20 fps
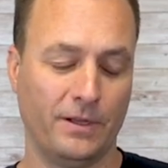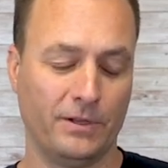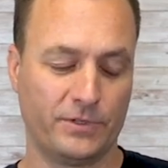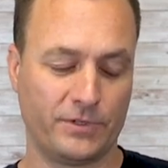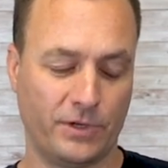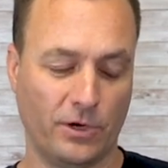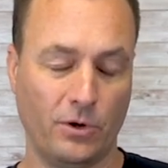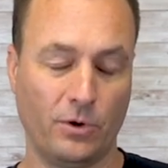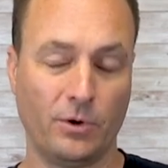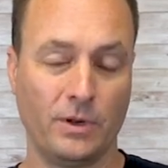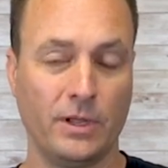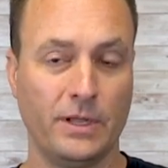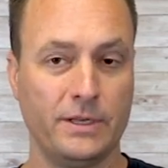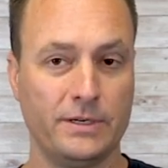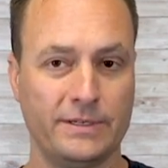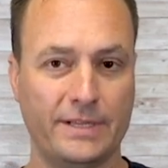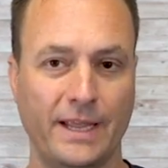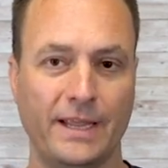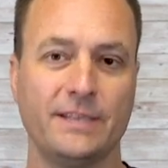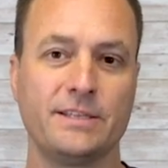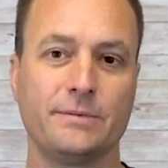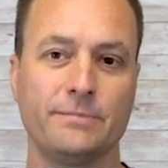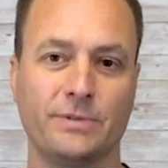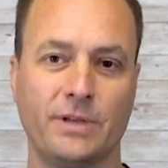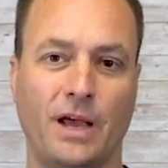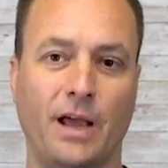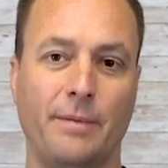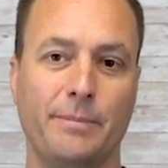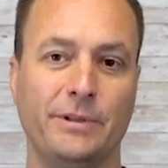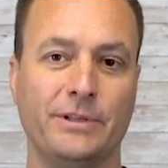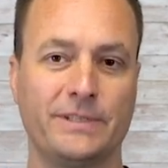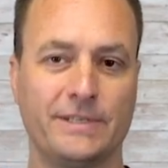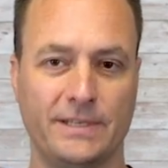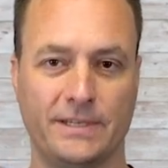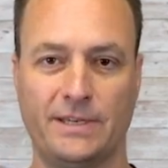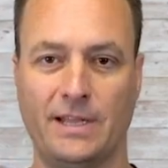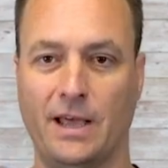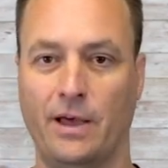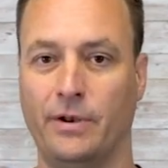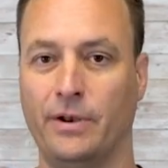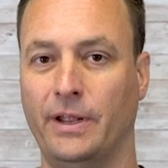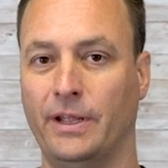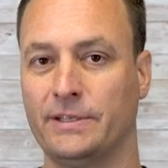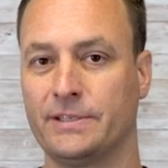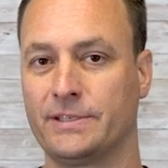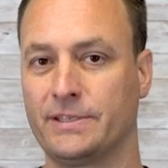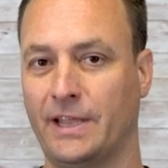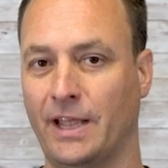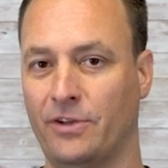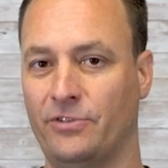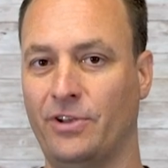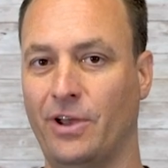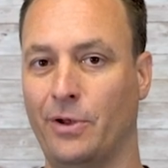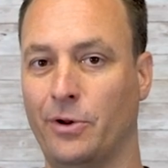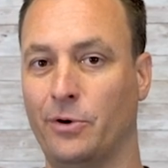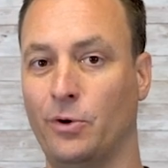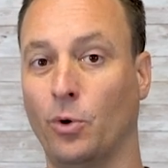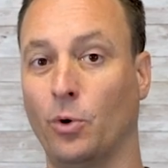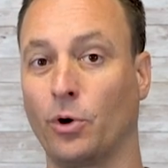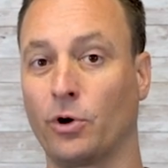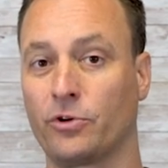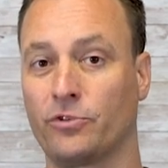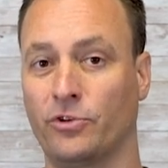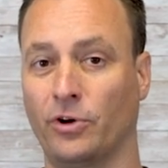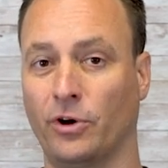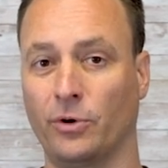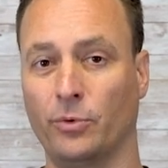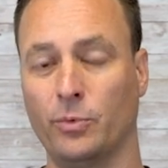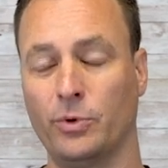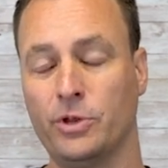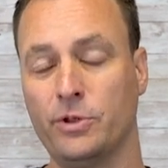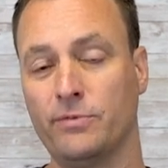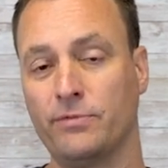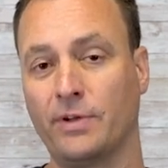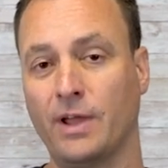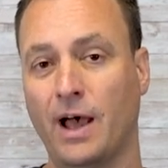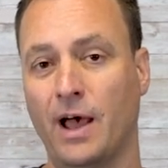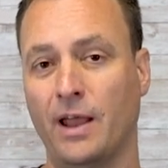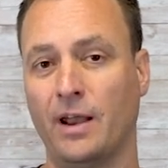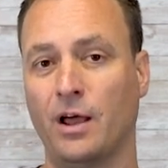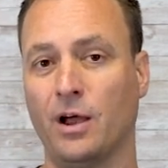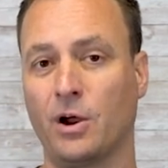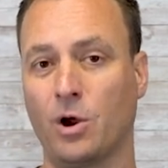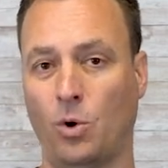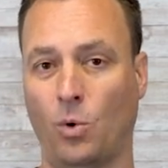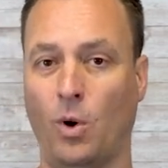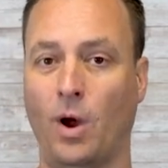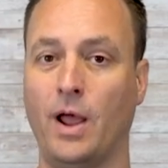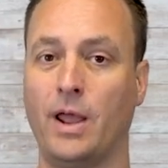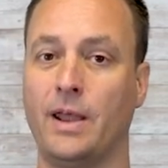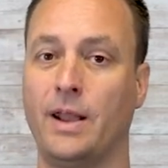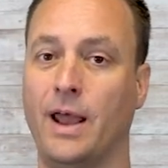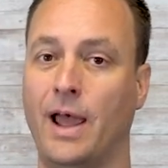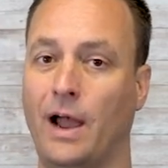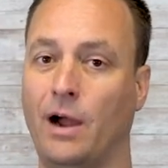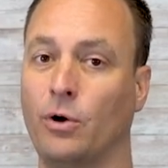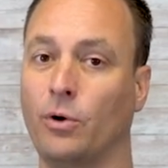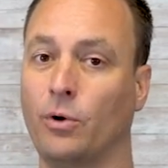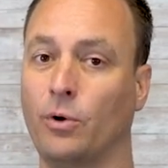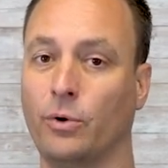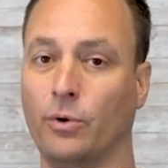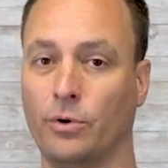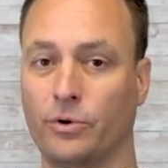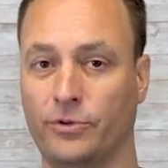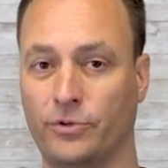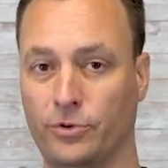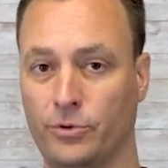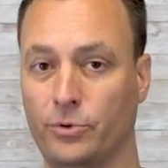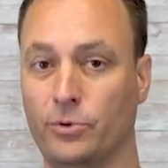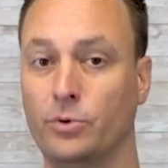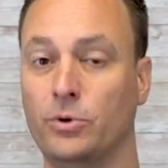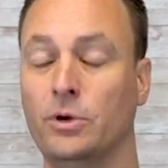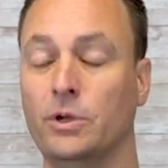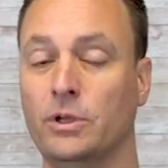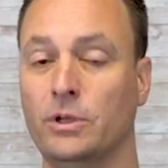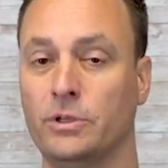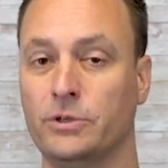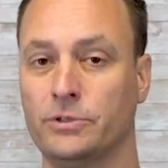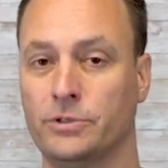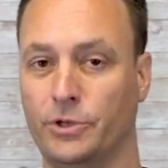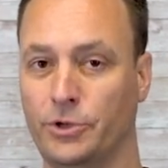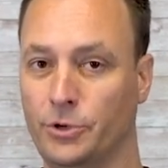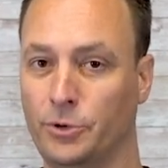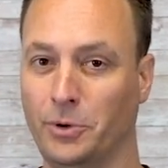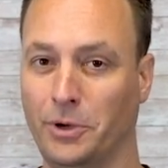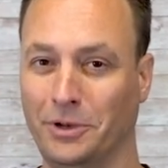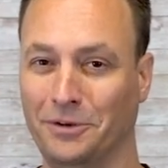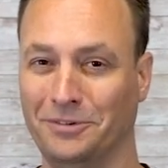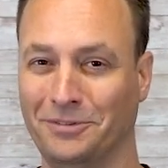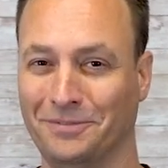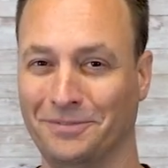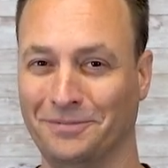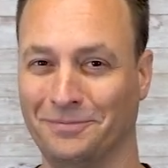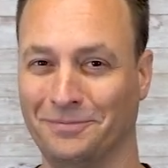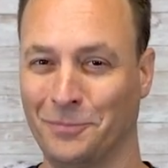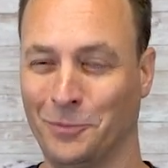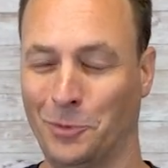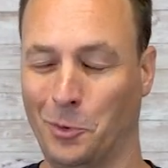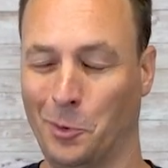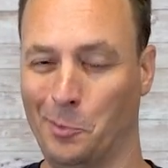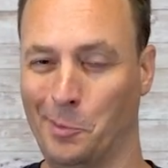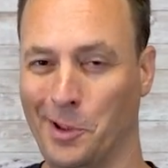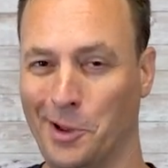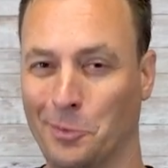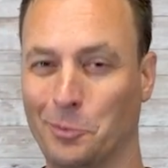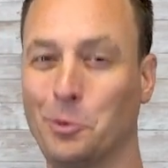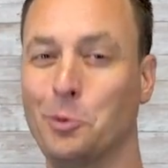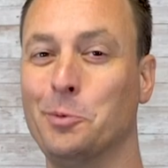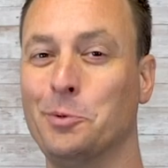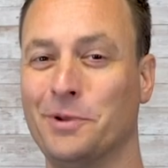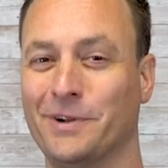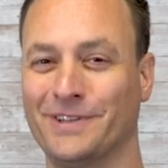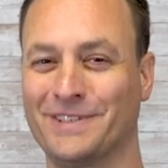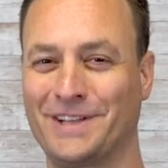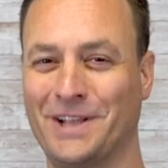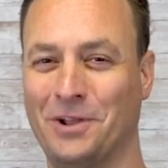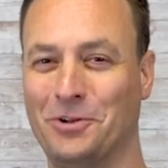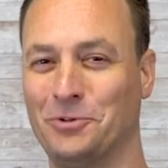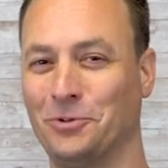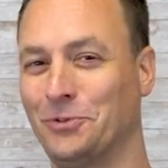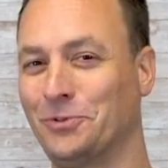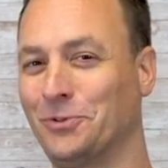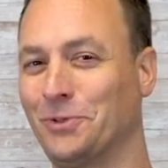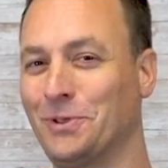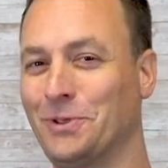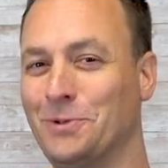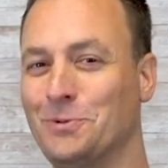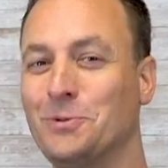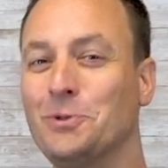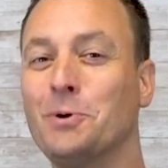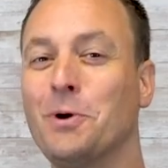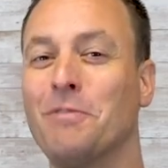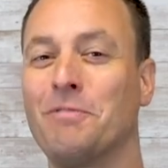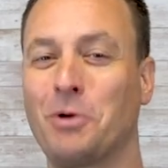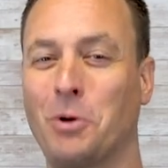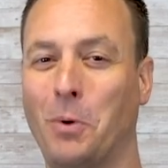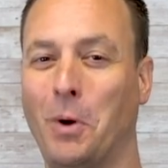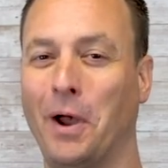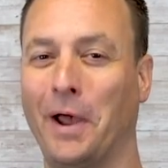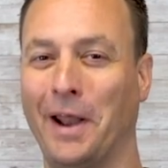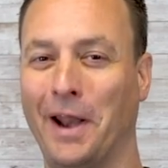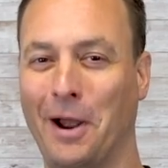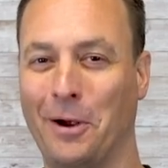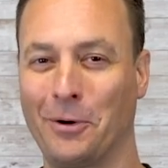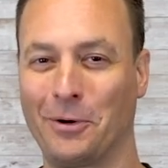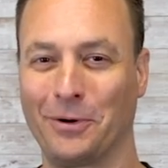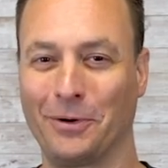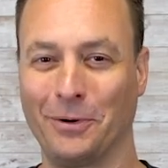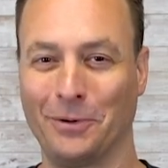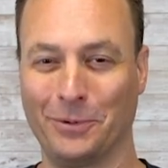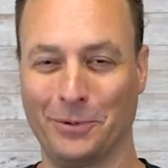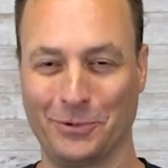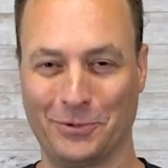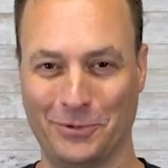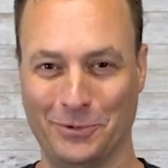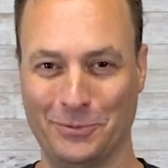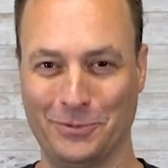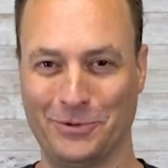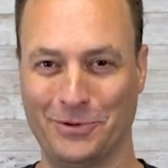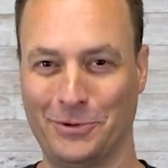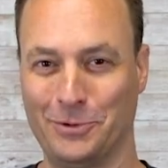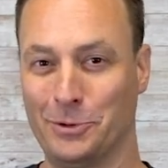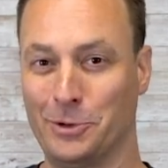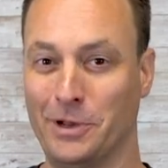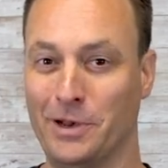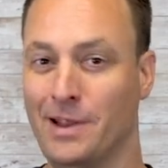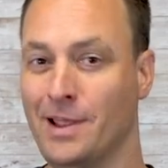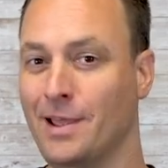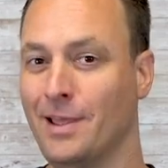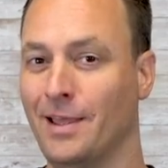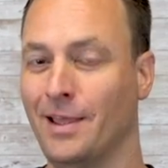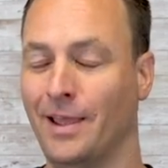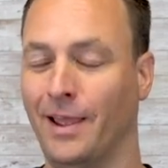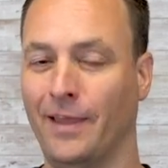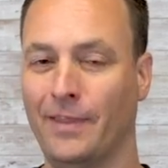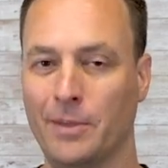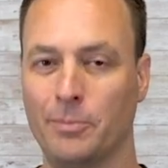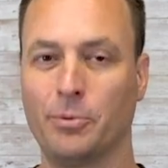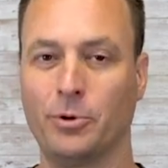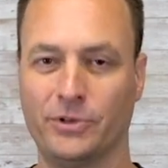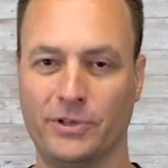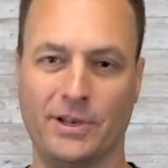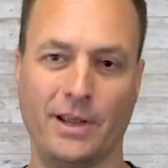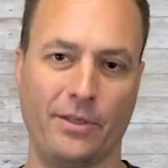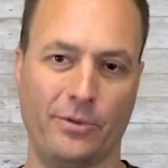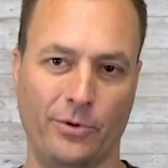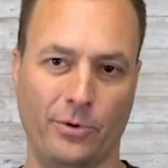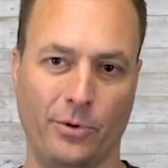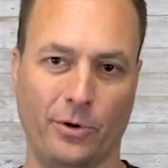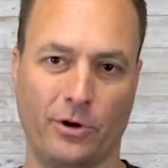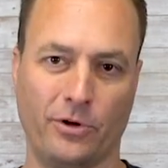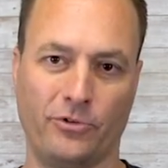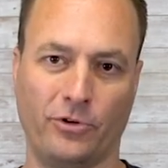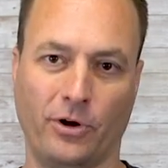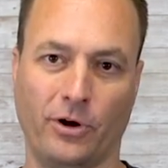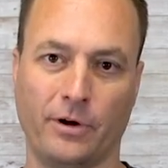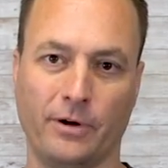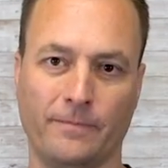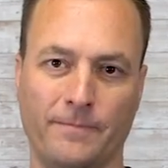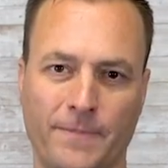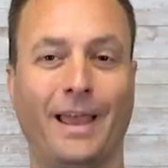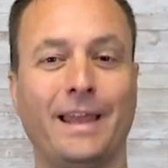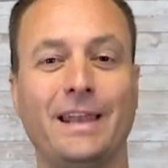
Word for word: So take some time and sit down and sketch out an org chart when you've got a quiet hour or two to do it, or make room in your schedule so that you do have a quiet hour or two to do it, and then put together an org chart.